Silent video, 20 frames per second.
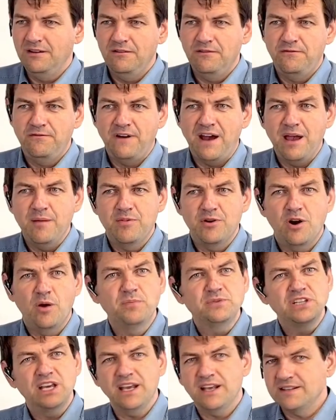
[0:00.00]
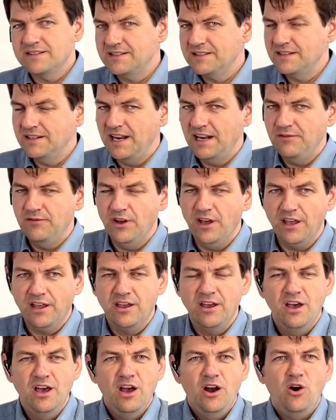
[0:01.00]
fiber optics network,
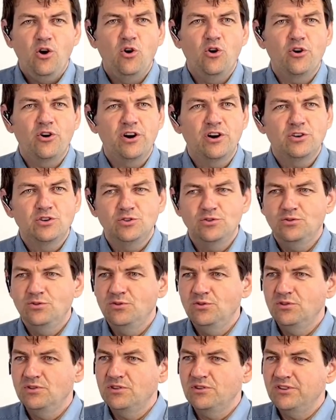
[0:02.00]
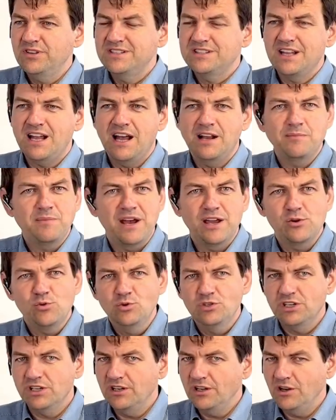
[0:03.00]
or to restart my
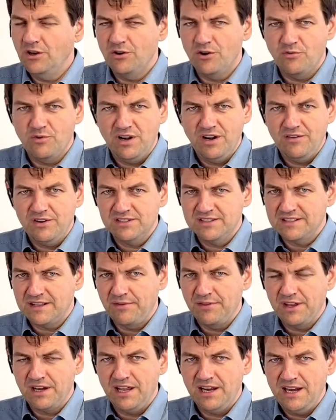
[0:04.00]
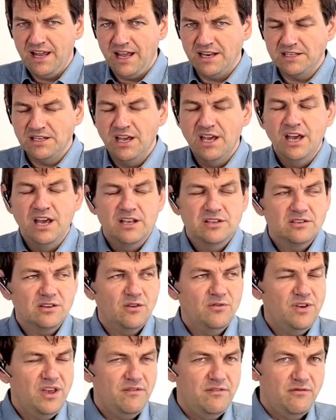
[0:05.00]
router or whatever, something like that. So
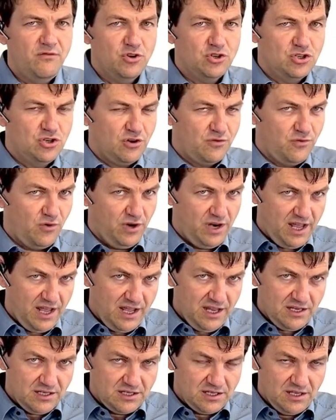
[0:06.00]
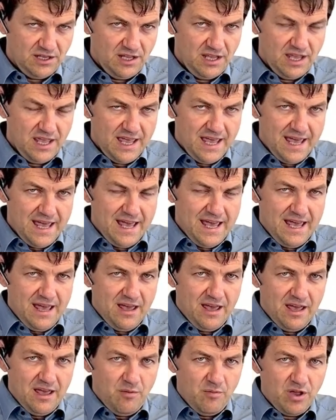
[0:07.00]
we have a watchdog for that.
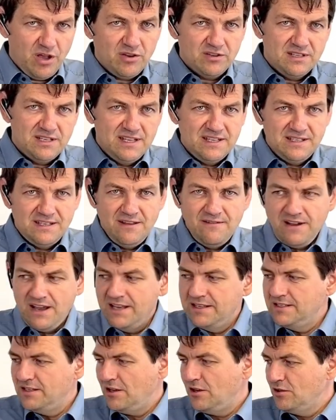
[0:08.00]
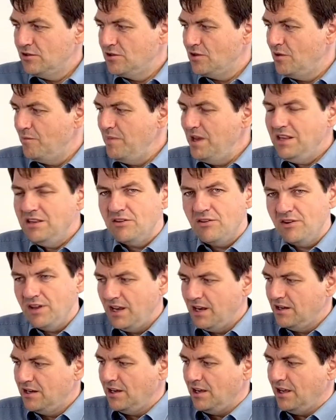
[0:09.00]
Because this device also
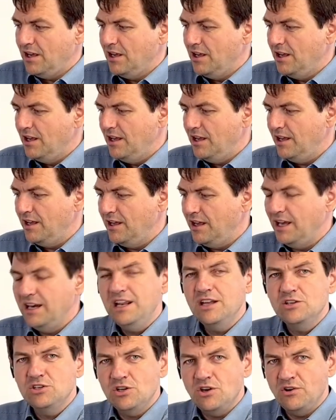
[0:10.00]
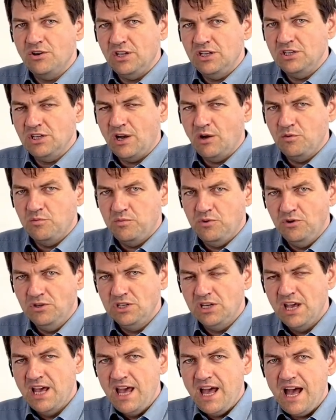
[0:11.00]
metering the energy on each output,
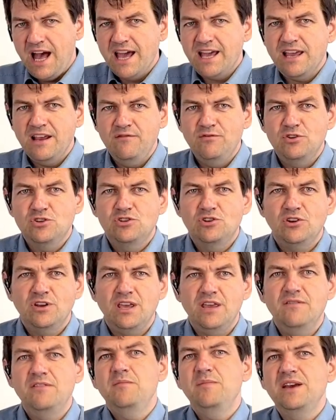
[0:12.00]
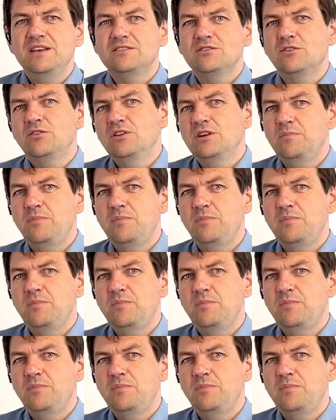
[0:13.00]
I can watchdog even based on the